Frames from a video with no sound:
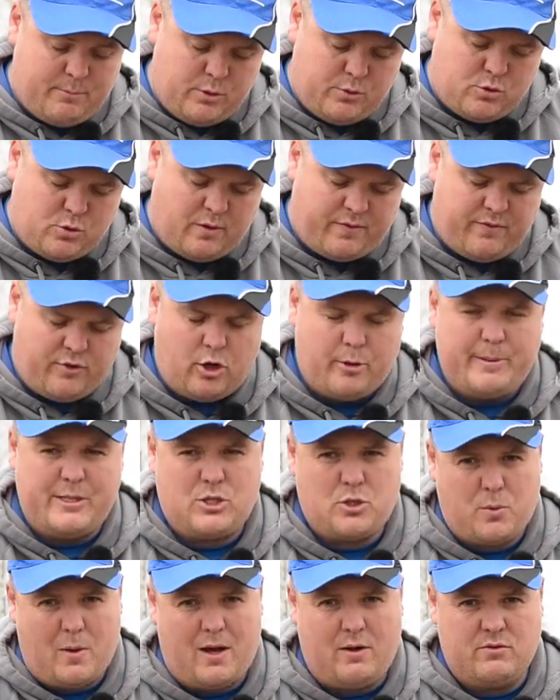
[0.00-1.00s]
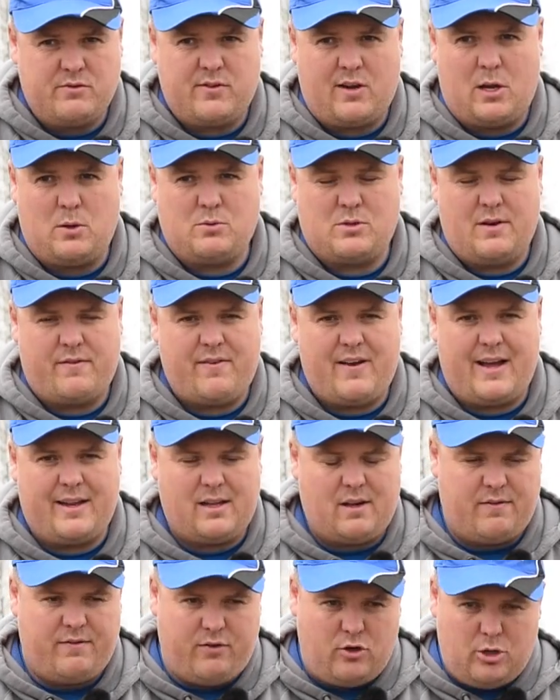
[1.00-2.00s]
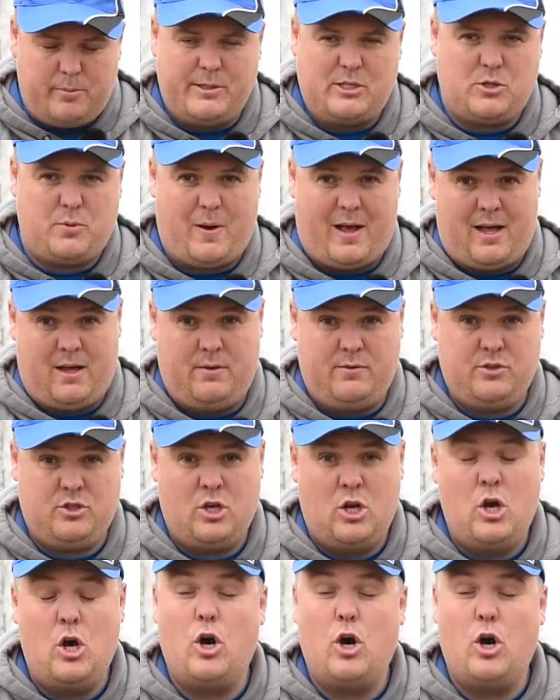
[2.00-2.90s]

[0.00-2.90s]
moved to a 4x12 float. I find that 4x12s